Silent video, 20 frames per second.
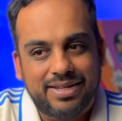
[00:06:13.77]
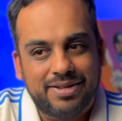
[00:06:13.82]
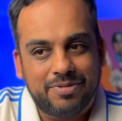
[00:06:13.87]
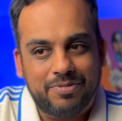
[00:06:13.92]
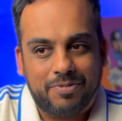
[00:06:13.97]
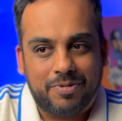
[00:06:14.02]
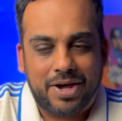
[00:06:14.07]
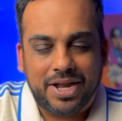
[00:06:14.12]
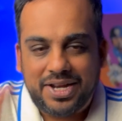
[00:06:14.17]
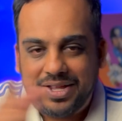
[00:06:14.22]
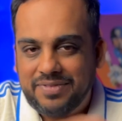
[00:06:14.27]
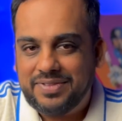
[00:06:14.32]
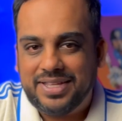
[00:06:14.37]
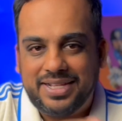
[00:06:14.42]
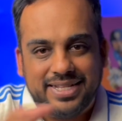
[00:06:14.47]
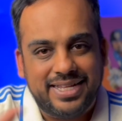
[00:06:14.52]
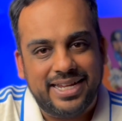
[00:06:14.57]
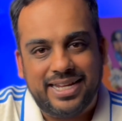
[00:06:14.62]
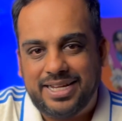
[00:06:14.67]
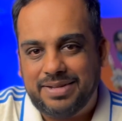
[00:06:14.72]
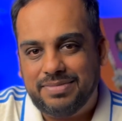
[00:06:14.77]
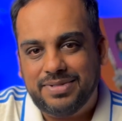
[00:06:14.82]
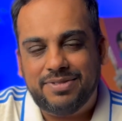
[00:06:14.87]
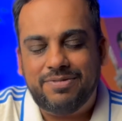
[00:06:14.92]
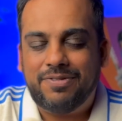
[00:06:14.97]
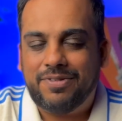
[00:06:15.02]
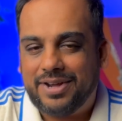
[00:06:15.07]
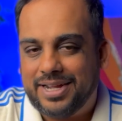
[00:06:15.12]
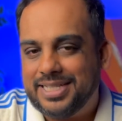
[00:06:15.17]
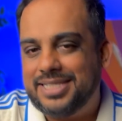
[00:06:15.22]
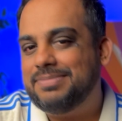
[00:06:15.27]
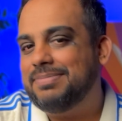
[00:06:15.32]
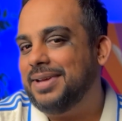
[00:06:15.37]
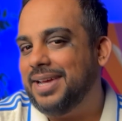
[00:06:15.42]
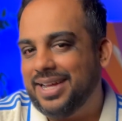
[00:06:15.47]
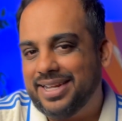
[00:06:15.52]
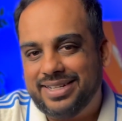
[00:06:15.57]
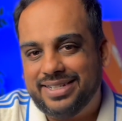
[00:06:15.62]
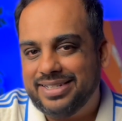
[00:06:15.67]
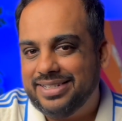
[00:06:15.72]
one of the teams fights
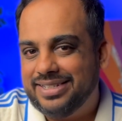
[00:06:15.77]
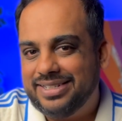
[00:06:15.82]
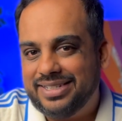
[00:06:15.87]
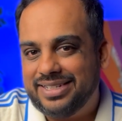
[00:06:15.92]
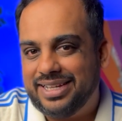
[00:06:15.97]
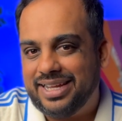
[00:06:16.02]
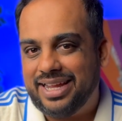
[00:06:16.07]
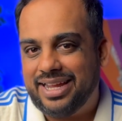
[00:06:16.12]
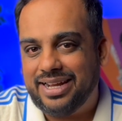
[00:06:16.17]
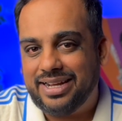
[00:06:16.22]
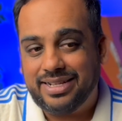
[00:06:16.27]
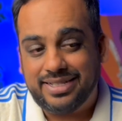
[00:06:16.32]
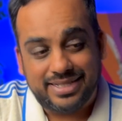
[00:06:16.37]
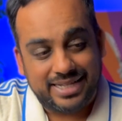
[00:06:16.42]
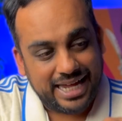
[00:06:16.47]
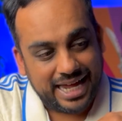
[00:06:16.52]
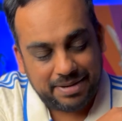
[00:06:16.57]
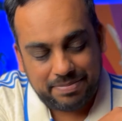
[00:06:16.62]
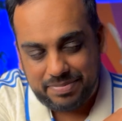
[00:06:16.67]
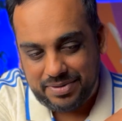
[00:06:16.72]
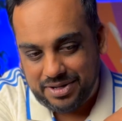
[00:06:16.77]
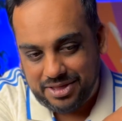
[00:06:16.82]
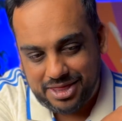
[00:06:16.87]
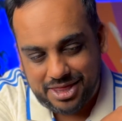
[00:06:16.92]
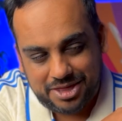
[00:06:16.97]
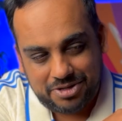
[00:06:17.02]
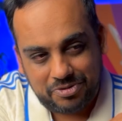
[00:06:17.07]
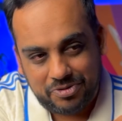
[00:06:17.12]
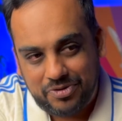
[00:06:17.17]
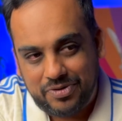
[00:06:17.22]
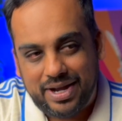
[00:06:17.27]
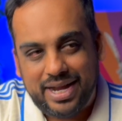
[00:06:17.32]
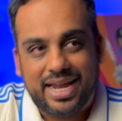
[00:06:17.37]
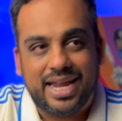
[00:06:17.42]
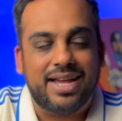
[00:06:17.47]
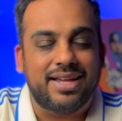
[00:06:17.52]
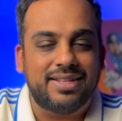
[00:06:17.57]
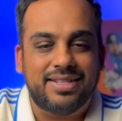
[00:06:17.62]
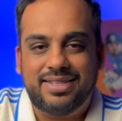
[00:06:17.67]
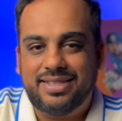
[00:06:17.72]
back, and it's happened
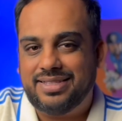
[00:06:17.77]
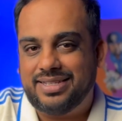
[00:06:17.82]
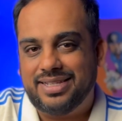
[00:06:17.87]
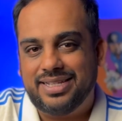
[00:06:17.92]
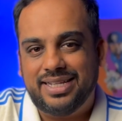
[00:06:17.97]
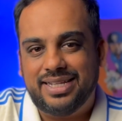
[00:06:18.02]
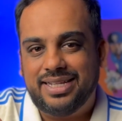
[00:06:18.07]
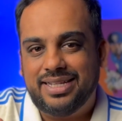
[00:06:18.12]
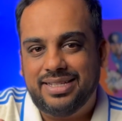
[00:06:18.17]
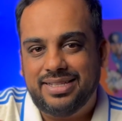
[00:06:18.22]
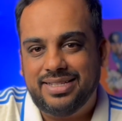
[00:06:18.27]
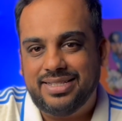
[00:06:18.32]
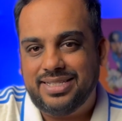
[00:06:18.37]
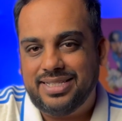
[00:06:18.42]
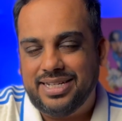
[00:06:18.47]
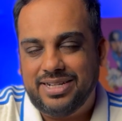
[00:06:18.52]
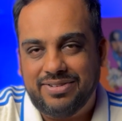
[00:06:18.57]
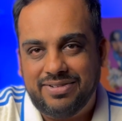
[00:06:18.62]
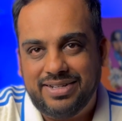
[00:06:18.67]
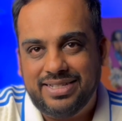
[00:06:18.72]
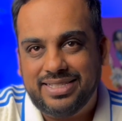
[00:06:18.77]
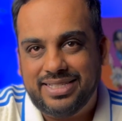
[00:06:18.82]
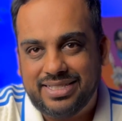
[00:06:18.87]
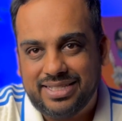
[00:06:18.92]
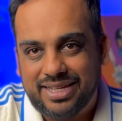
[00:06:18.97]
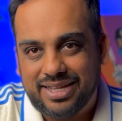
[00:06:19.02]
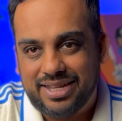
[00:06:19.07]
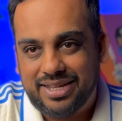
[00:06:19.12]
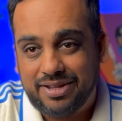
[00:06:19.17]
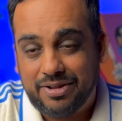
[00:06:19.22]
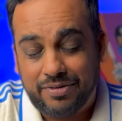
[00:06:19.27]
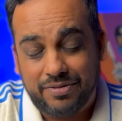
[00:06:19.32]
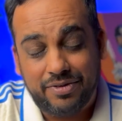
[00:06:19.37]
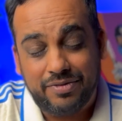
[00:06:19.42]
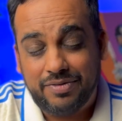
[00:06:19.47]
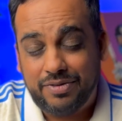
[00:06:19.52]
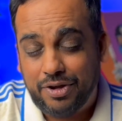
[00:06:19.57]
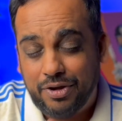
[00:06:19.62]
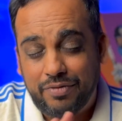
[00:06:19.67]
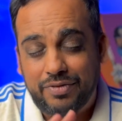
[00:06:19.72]
throughout the series
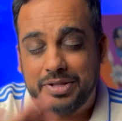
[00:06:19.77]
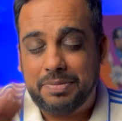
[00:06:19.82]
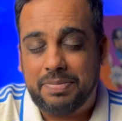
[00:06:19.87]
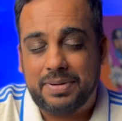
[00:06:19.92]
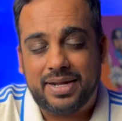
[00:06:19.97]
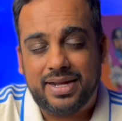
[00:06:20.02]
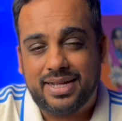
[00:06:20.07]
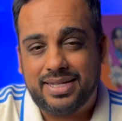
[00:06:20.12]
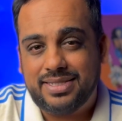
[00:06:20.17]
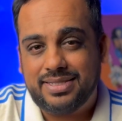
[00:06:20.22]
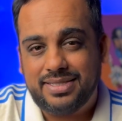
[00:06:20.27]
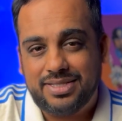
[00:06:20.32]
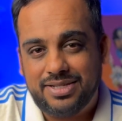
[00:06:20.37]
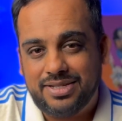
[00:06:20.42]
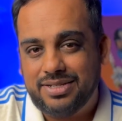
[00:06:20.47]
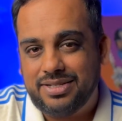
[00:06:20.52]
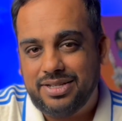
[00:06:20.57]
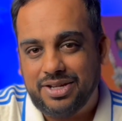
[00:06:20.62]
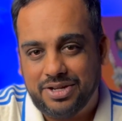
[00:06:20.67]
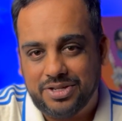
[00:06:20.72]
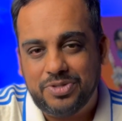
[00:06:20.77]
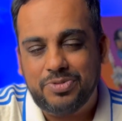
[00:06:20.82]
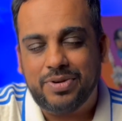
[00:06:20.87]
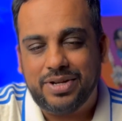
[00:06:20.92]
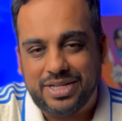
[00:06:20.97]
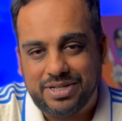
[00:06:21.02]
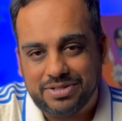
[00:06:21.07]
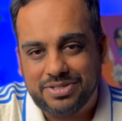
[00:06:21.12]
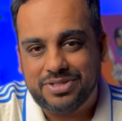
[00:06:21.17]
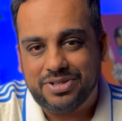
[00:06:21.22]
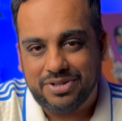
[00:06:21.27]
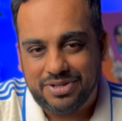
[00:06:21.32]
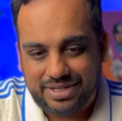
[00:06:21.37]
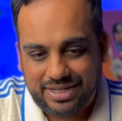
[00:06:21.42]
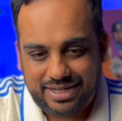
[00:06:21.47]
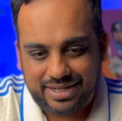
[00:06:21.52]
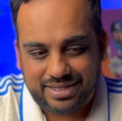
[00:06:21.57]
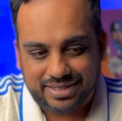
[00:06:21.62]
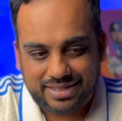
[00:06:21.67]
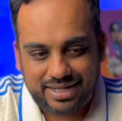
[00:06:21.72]
over the past 20 or so
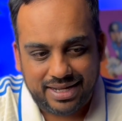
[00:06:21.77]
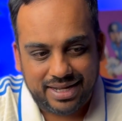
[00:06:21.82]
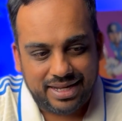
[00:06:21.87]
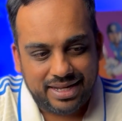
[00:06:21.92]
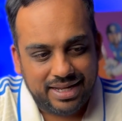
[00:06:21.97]
years.